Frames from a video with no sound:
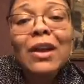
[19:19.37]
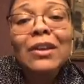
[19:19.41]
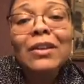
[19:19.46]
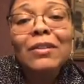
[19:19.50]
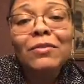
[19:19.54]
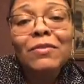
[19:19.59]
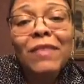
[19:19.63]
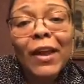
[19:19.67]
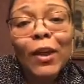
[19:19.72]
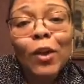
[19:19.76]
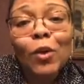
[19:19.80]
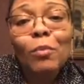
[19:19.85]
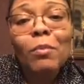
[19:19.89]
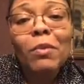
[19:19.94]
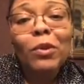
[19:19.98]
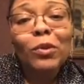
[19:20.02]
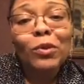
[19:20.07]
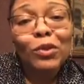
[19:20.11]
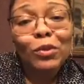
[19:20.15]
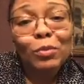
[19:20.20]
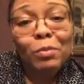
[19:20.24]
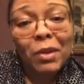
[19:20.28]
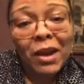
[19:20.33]

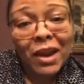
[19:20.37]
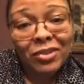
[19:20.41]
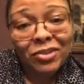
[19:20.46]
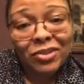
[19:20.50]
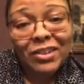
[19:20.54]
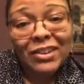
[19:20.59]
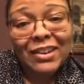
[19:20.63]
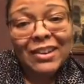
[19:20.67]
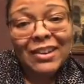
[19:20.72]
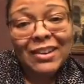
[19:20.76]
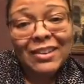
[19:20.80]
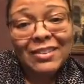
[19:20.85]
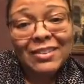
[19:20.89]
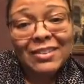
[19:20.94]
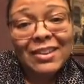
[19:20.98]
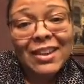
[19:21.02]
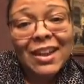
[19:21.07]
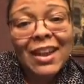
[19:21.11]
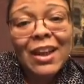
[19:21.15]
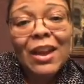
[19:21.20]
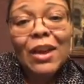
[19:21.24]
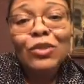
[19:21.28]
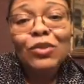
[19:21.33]
developmental specialist.